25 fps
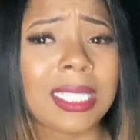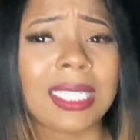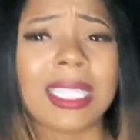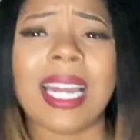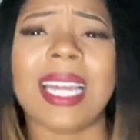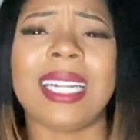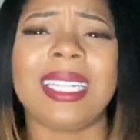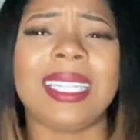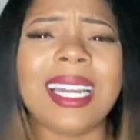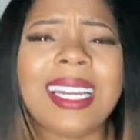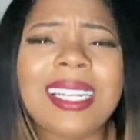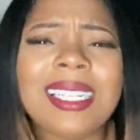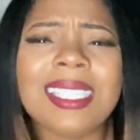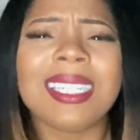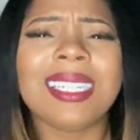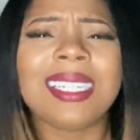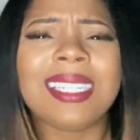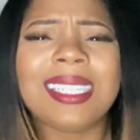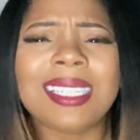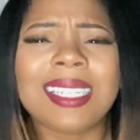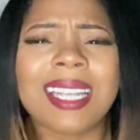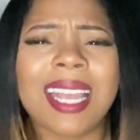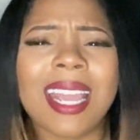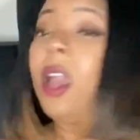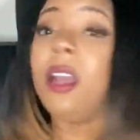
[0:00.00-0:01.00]
Like, that shit's
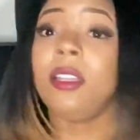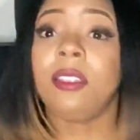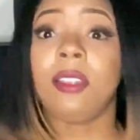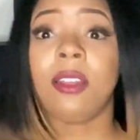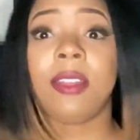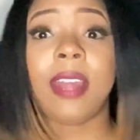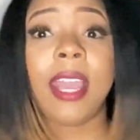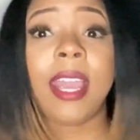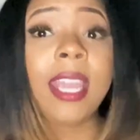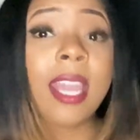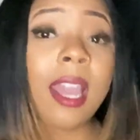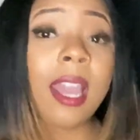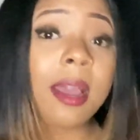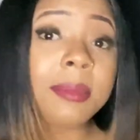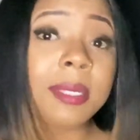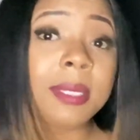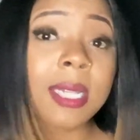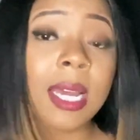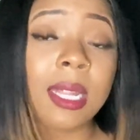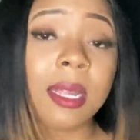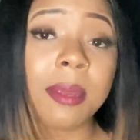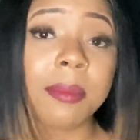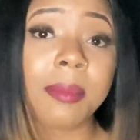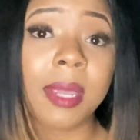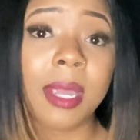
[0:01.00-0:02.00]
scary. So they kept
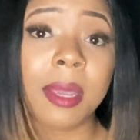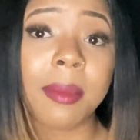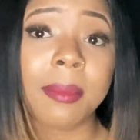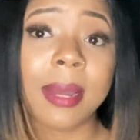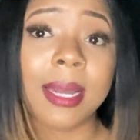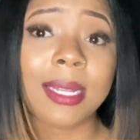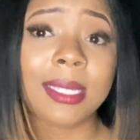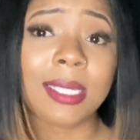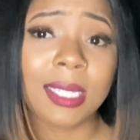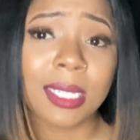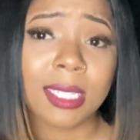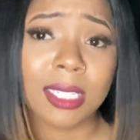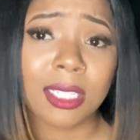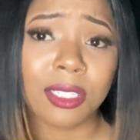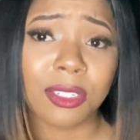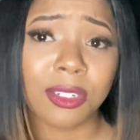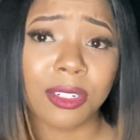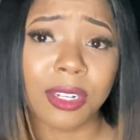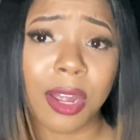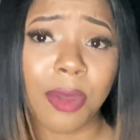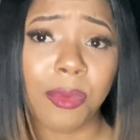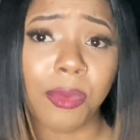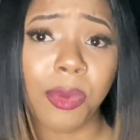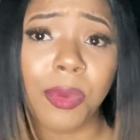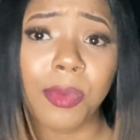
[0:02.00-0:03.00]
telling me and my sister
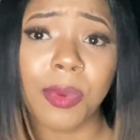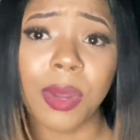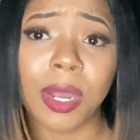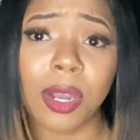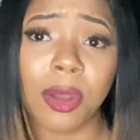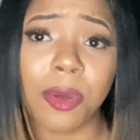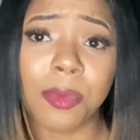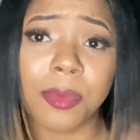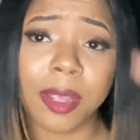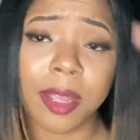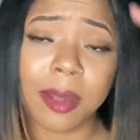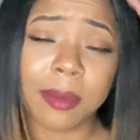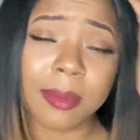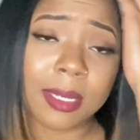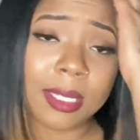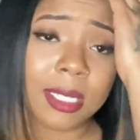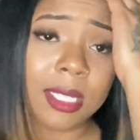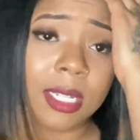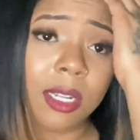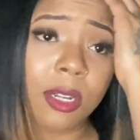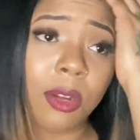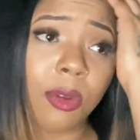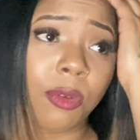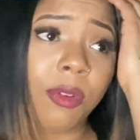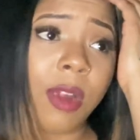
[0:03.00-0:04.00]
that we weren't going to be able to
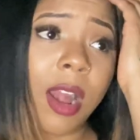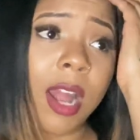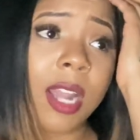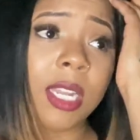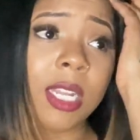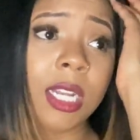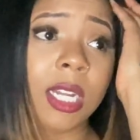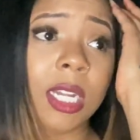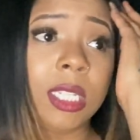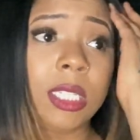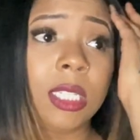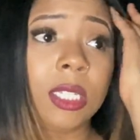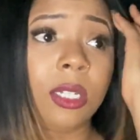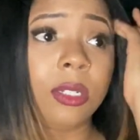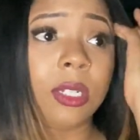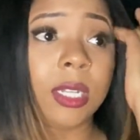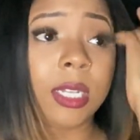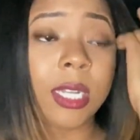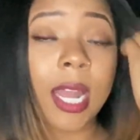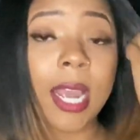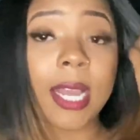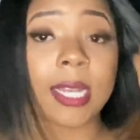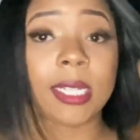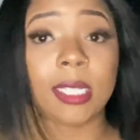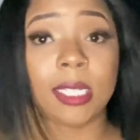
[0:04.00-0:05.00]
see GHURANI until the
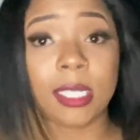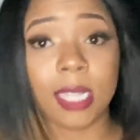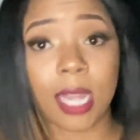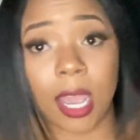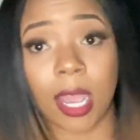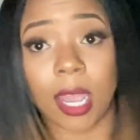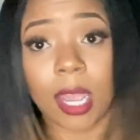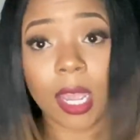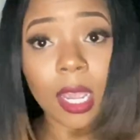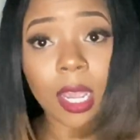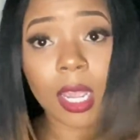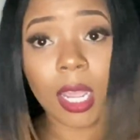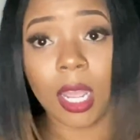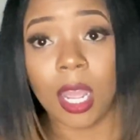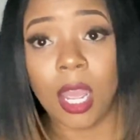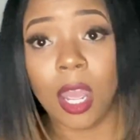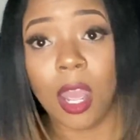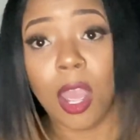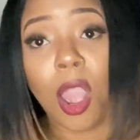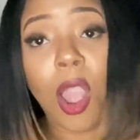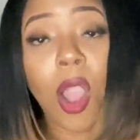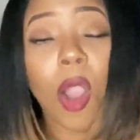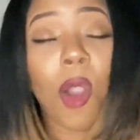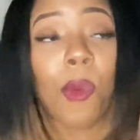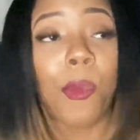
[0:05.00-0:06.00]
next day.
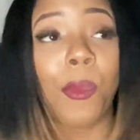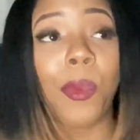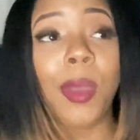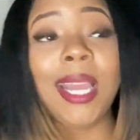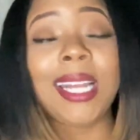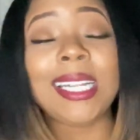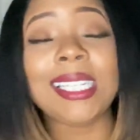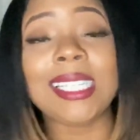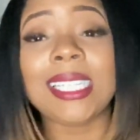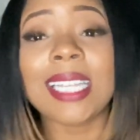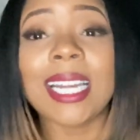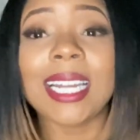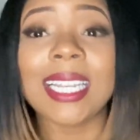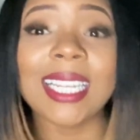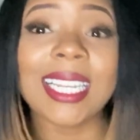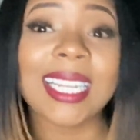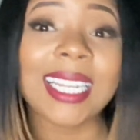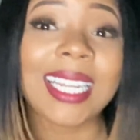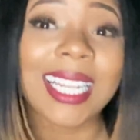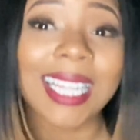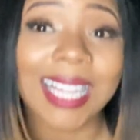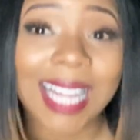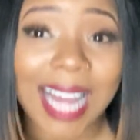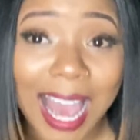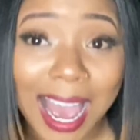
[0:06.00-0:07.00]
We sitting in
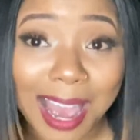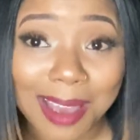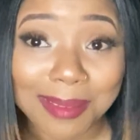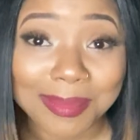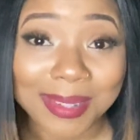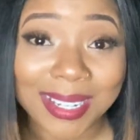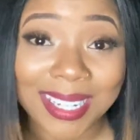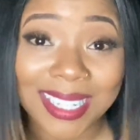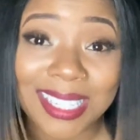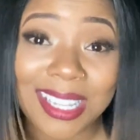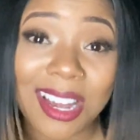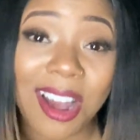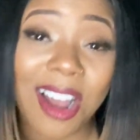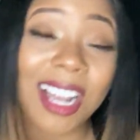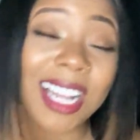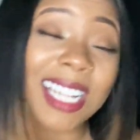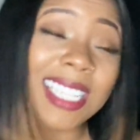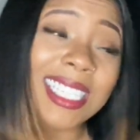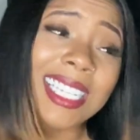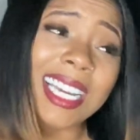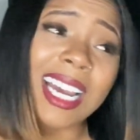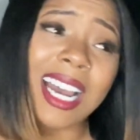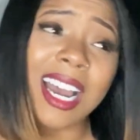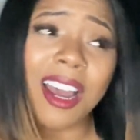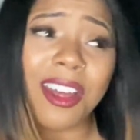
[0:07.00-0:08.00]
the lobby
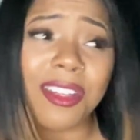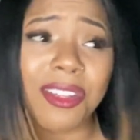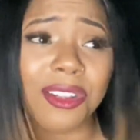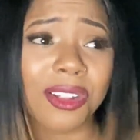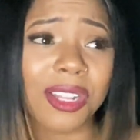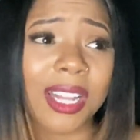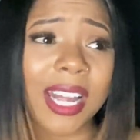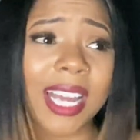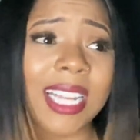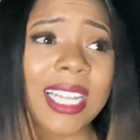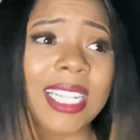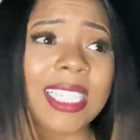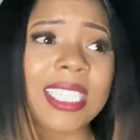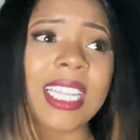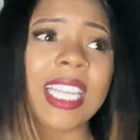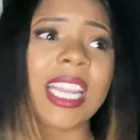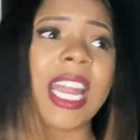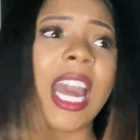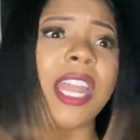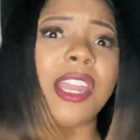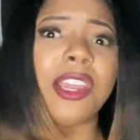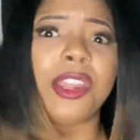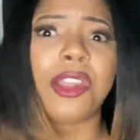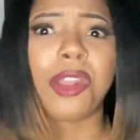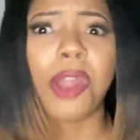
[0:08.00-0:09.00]
talking to other ladies, and
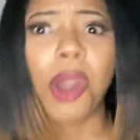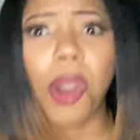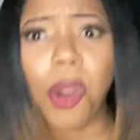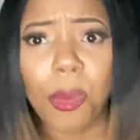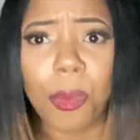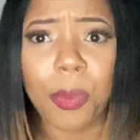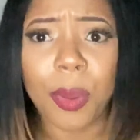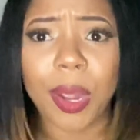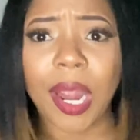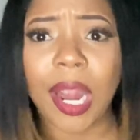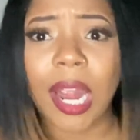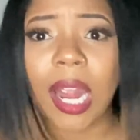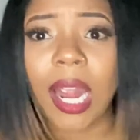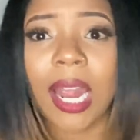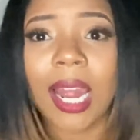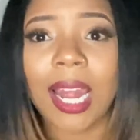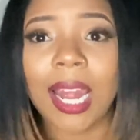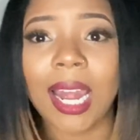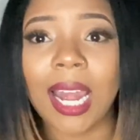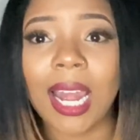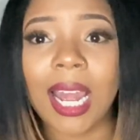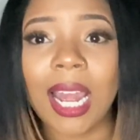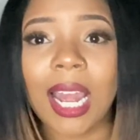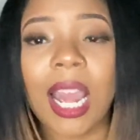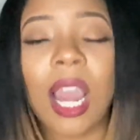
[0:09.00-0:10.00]
out of nowhere,
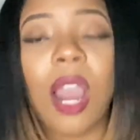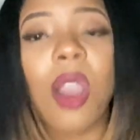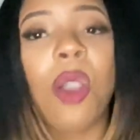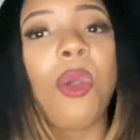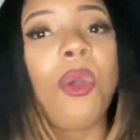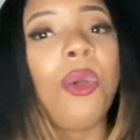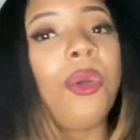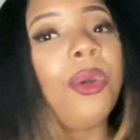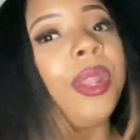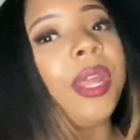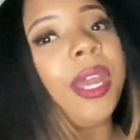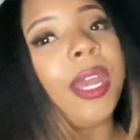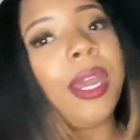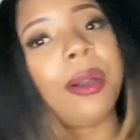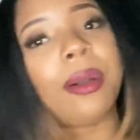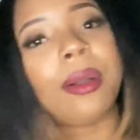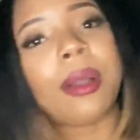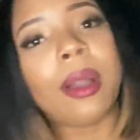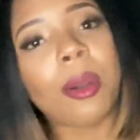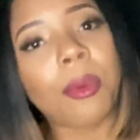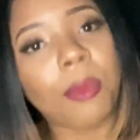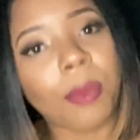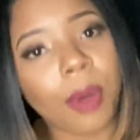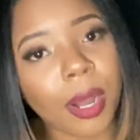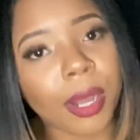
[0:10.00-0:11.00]
who the hell
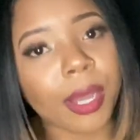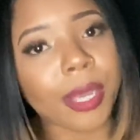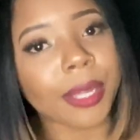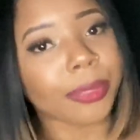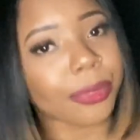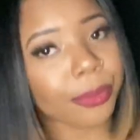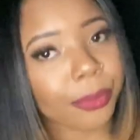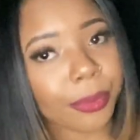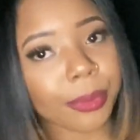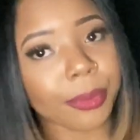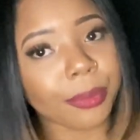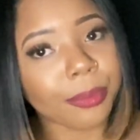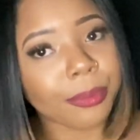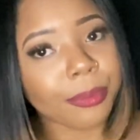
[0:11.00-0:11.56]
come walking through?